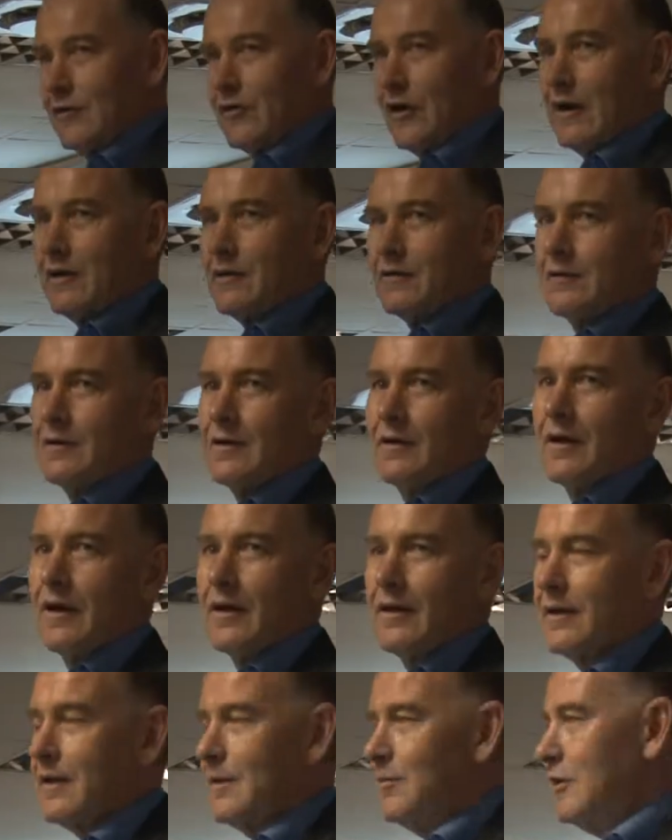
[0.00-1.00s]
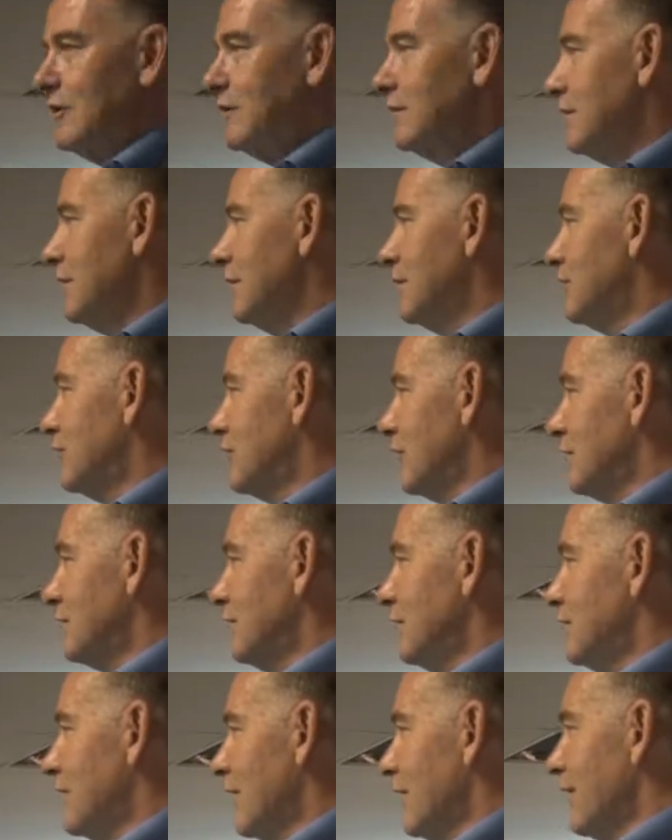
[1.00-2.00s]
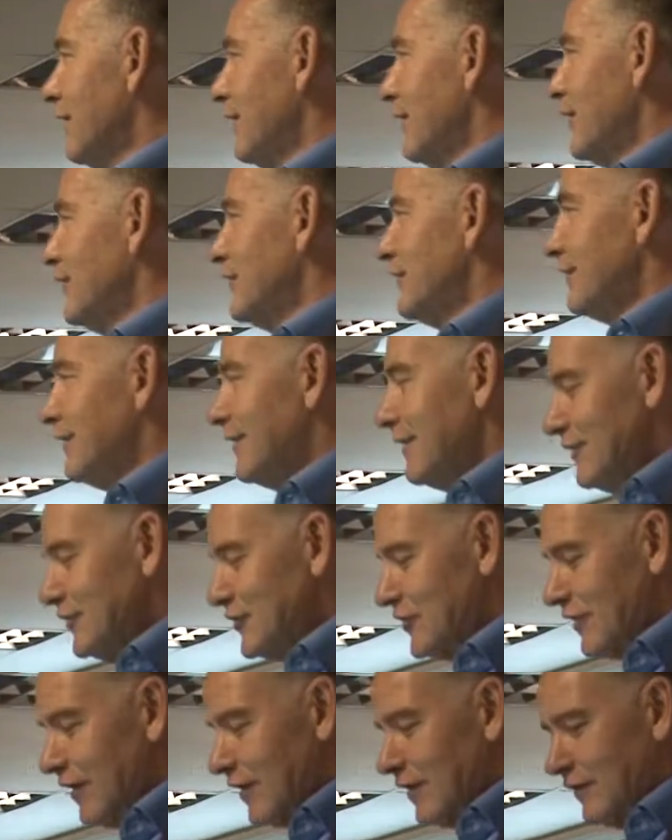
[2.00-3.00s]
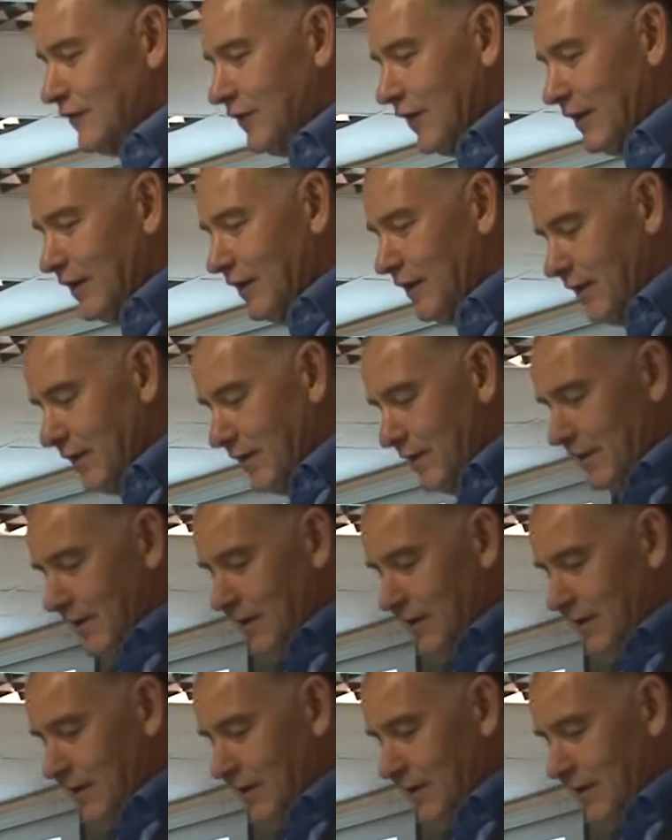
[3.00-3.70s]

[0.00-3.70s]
trust and how the community need to trust each other, and those that didn't should go to jail.